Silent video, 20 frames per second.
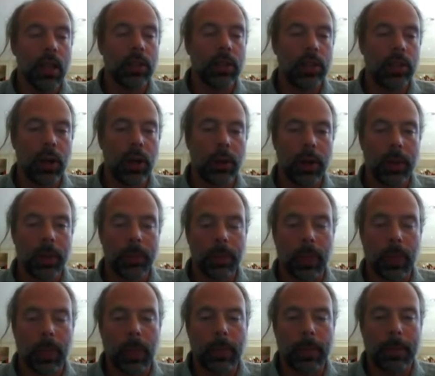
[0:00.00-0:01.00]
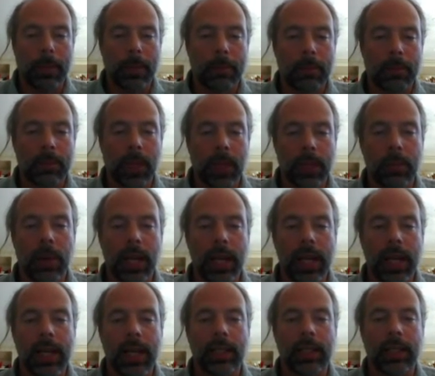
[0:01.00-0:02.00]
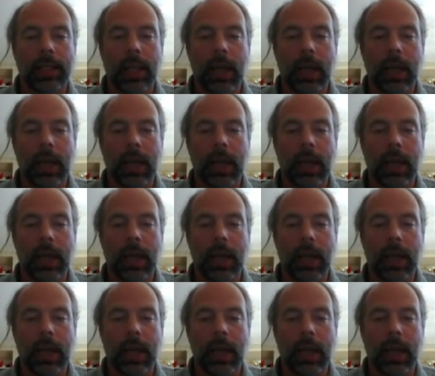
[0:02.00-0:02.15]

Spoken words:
So now you might ask,